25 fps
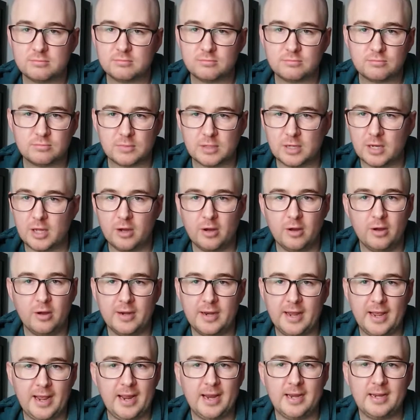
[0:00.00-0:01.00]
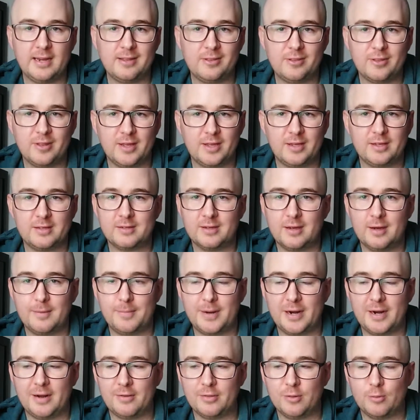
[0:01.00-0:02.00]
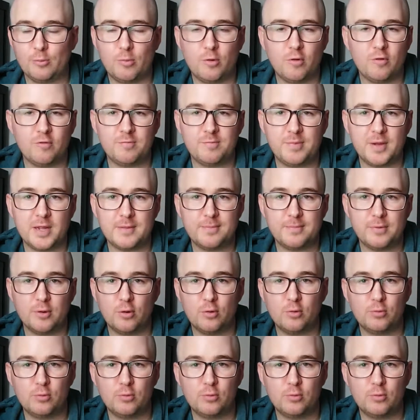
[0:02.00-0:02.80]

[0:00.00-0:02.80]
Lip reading: learn anything about the wolf people.